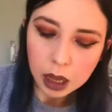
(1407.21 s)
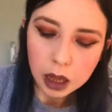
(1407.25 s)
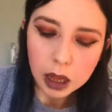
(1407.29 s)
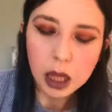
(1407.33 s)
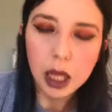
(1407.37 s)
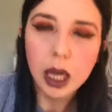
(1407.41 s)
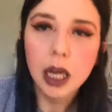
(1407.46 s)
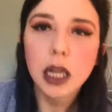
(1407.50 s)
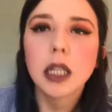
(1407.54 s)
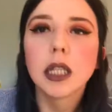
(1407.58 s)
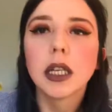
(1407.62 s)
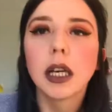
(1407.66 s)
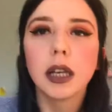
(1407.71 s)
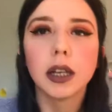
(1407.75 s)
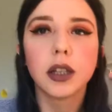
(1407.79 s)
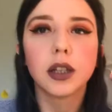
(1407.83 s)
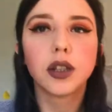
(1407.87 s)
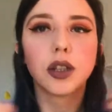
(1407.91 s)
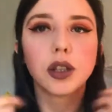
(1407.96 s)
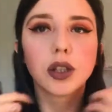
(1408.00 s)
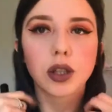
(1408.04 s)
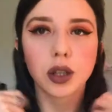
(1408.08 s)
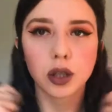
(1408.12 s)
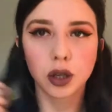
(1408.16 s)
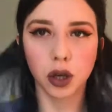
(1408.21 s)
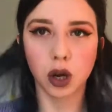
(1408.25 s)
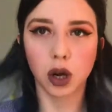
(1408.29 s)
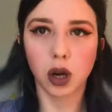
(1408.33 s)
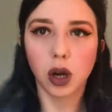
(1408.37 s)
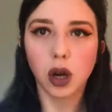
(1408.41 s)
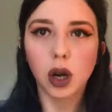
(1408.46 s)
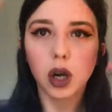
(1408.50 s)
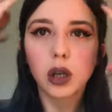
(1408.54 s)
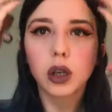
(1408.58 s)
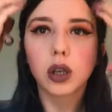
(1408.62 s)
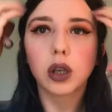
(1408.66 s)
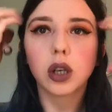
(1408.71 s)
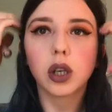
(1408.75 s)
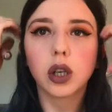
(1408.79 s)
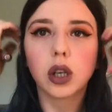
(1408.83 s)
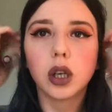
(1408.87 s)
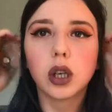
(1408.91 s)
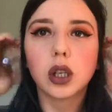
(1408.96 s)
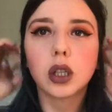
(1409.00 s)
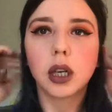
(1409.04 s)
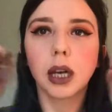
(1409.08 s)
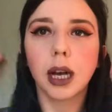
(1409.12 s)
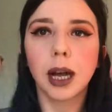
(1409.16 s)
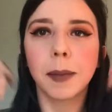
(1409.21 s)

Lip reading: This is just not a good look.